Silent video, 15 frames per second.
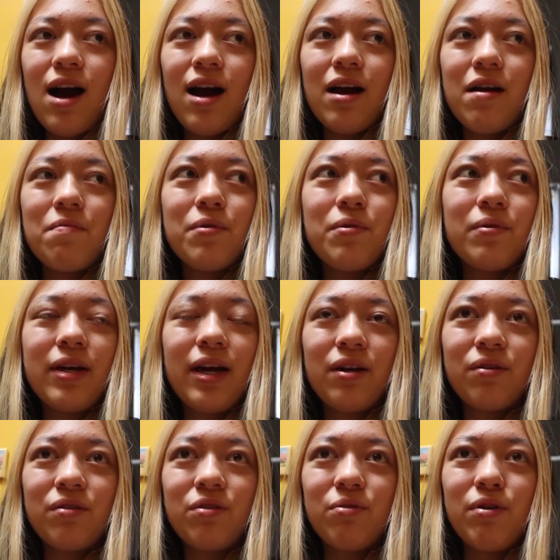I will get
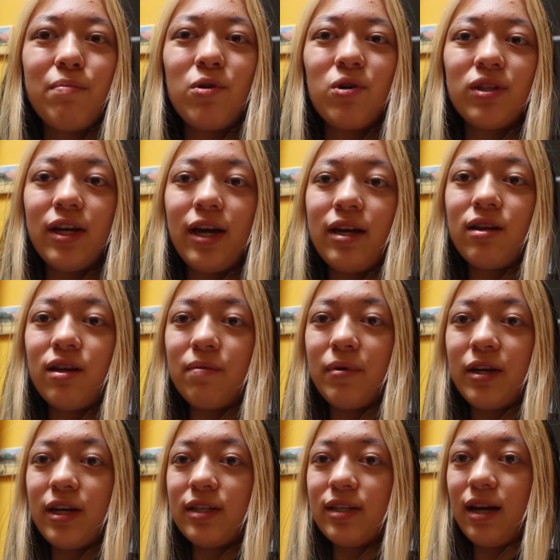onto it more later
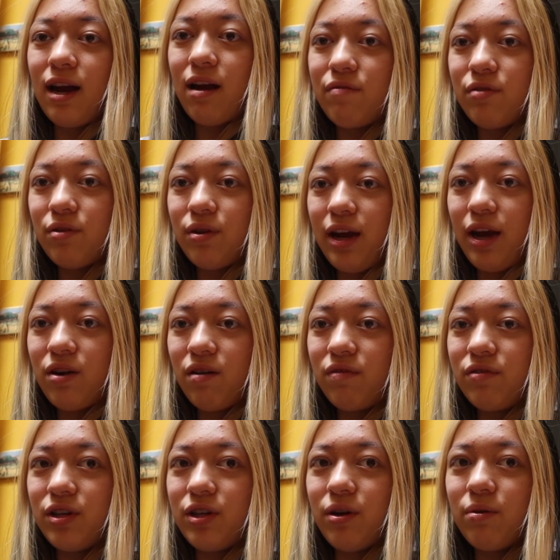because I have to head
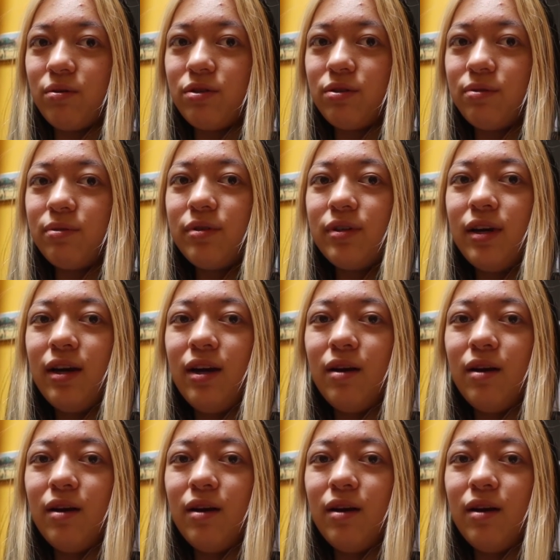off to go soon,